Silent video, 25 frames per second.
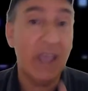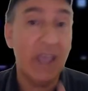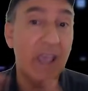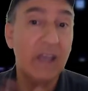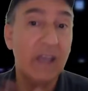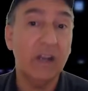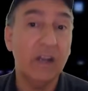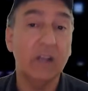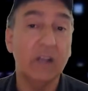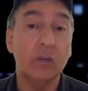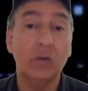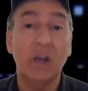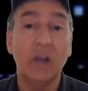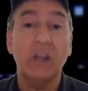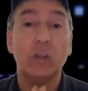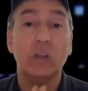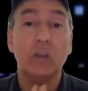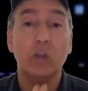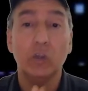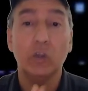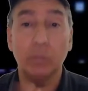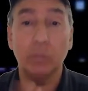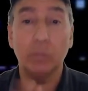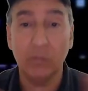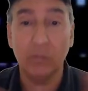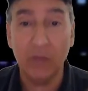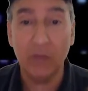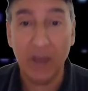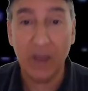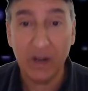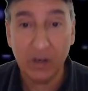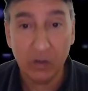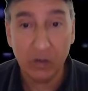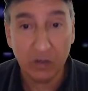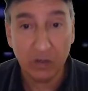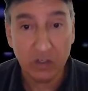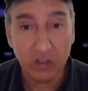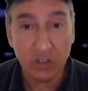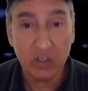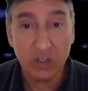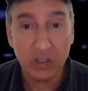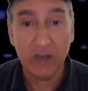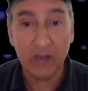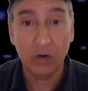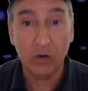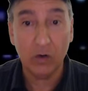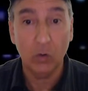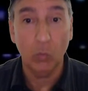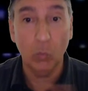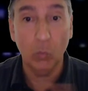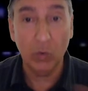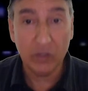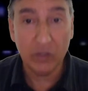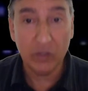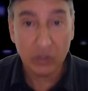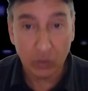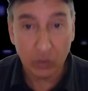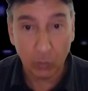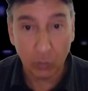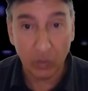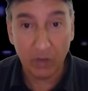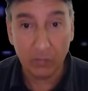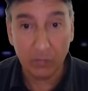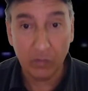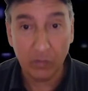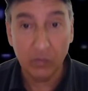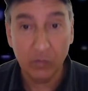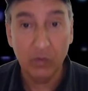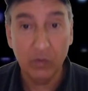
and I do not use profanity on this channel whatsoever.